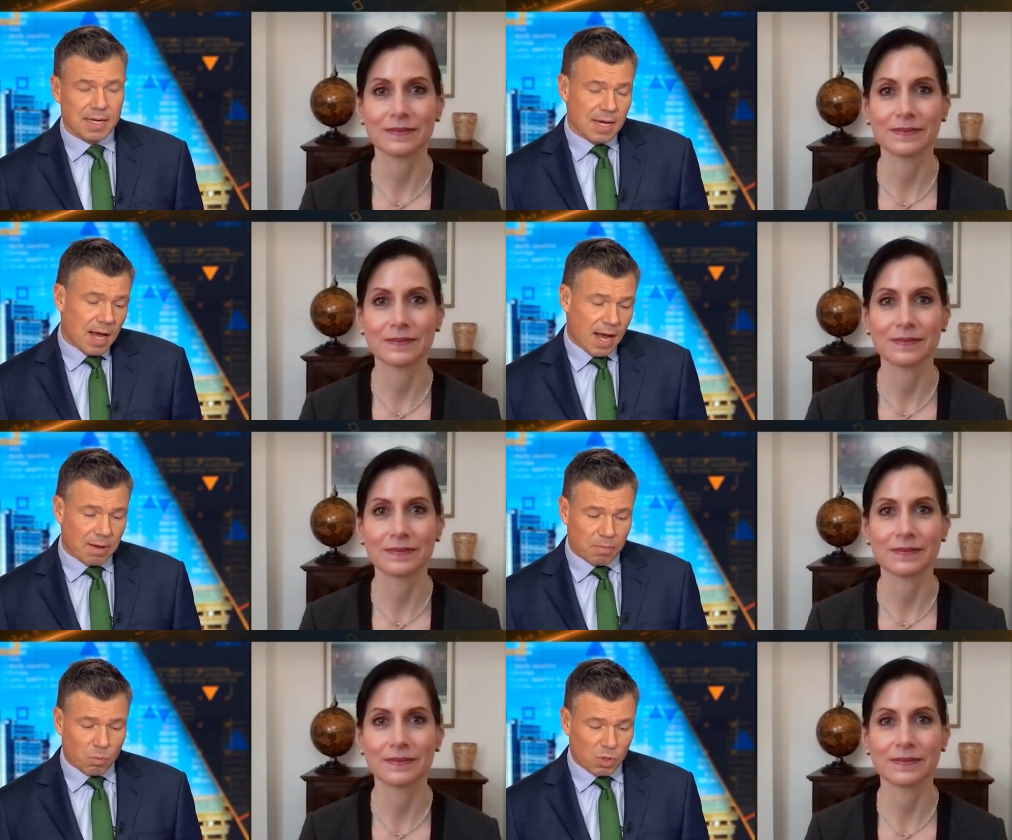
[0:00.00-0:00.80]

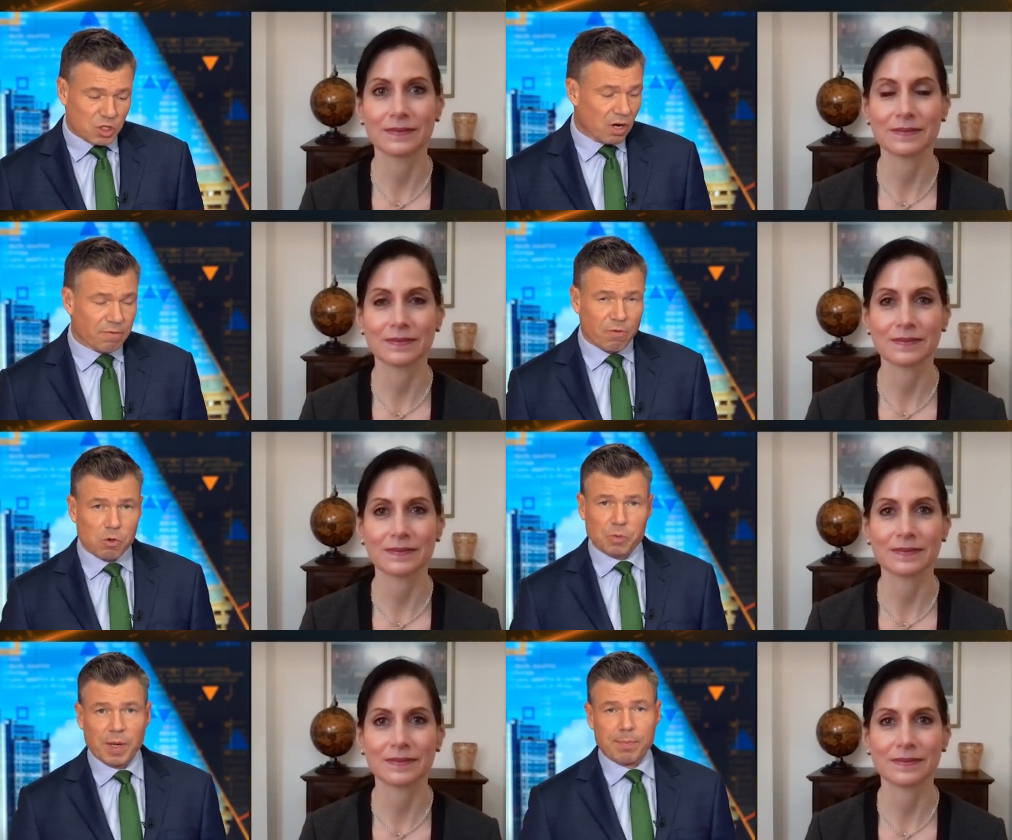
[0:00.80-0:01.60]
Speaker 1: Um, we're trying to
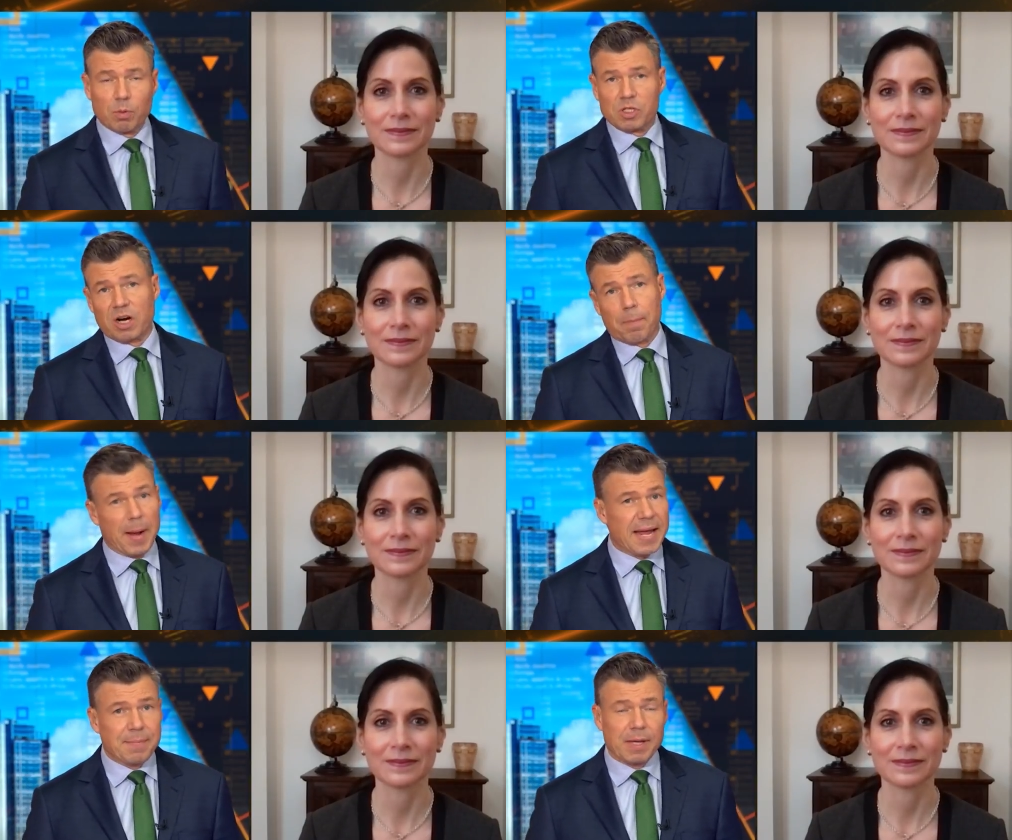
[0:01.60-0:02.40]
force people, we're trying to
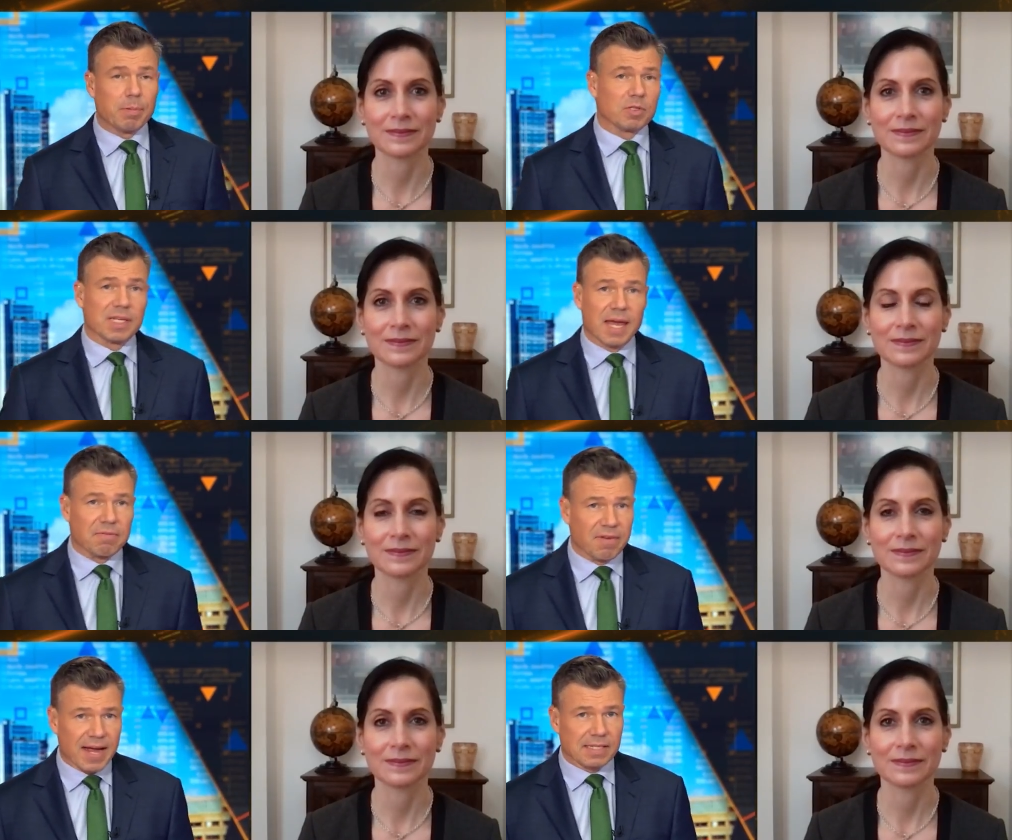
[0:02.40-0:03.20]
pay people to get
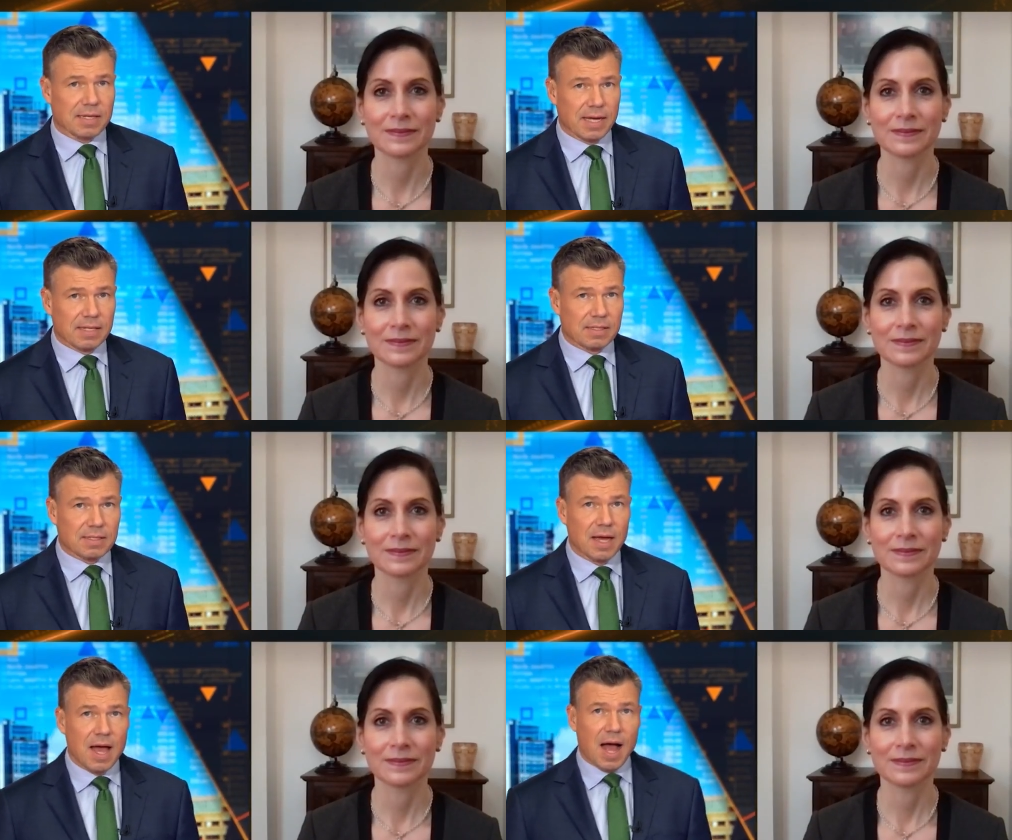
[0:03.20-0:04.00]
vaccines.
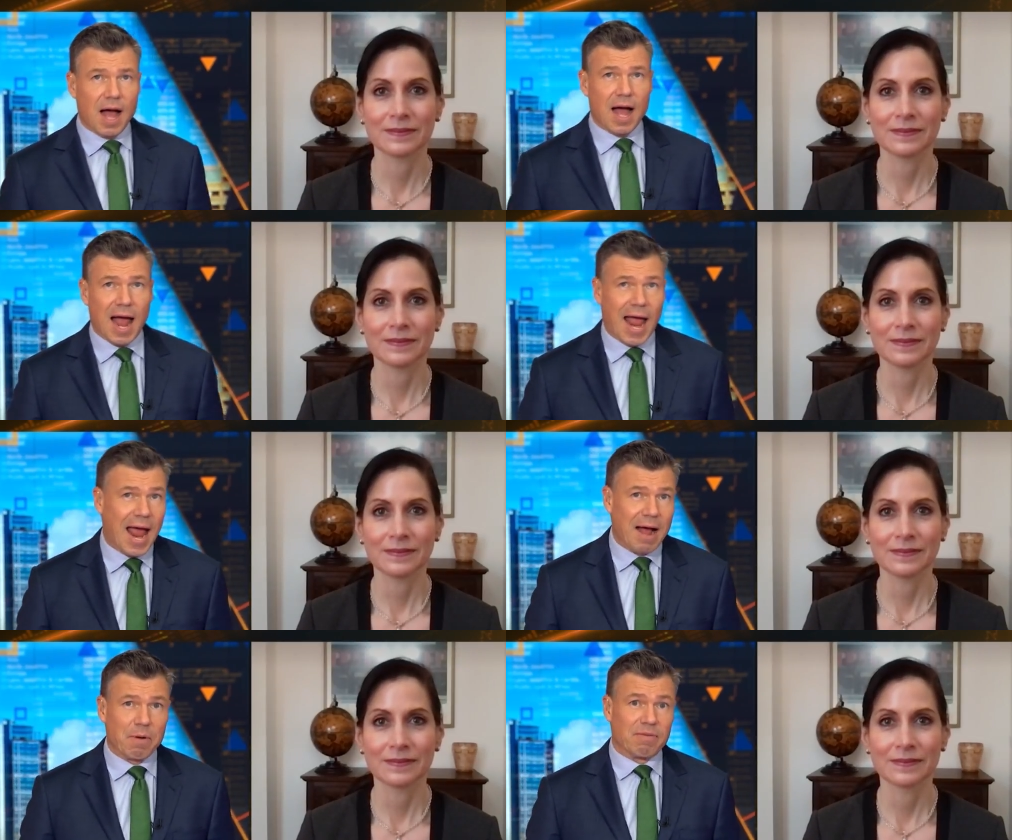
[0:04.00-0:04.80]
Uh,
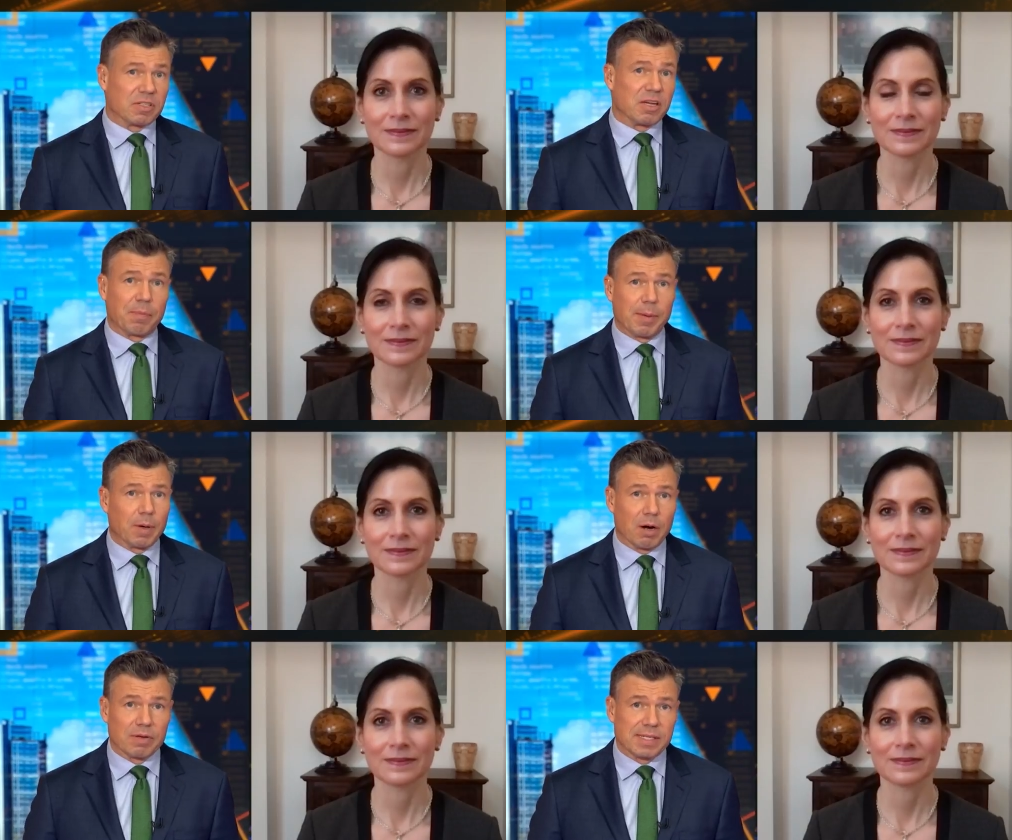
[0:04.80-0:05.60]
however, some people
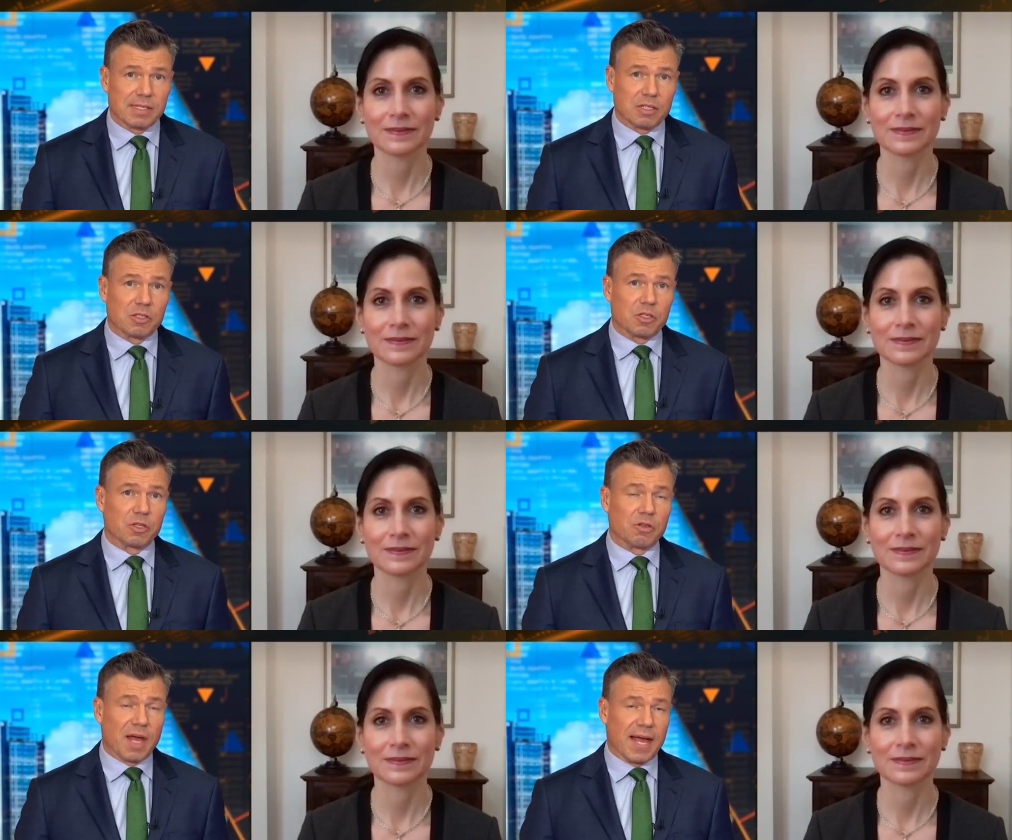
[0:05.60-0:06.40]
are resistant
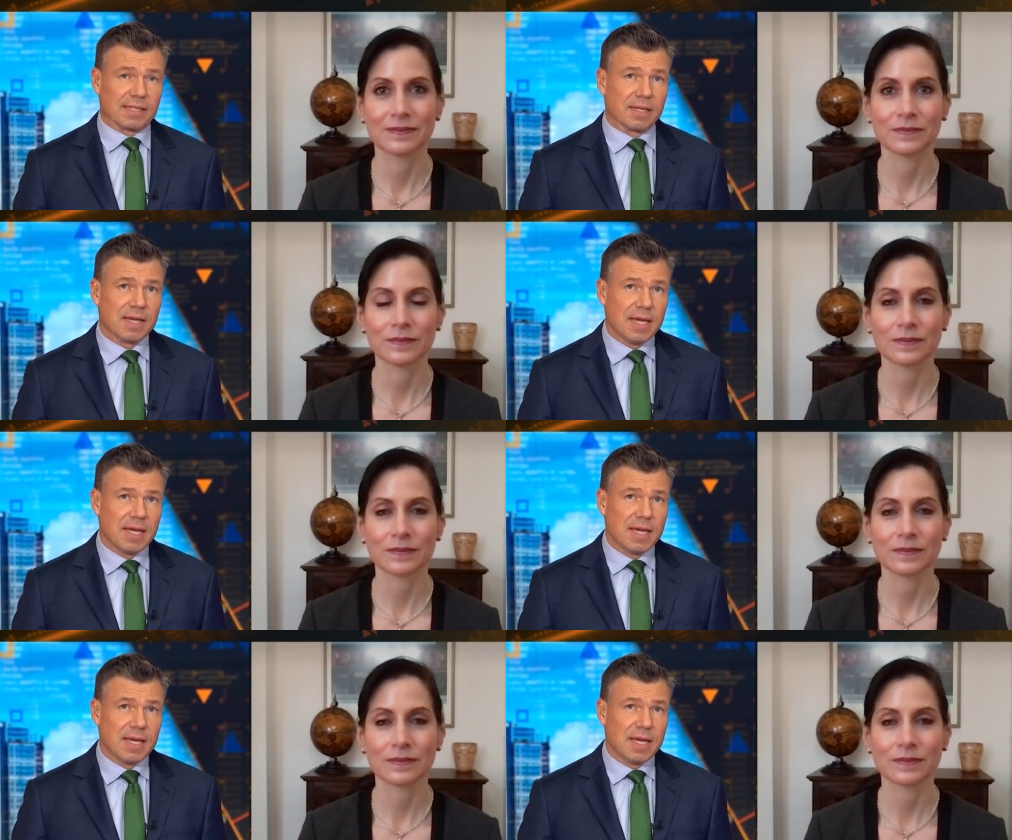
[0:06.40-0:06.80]
to that.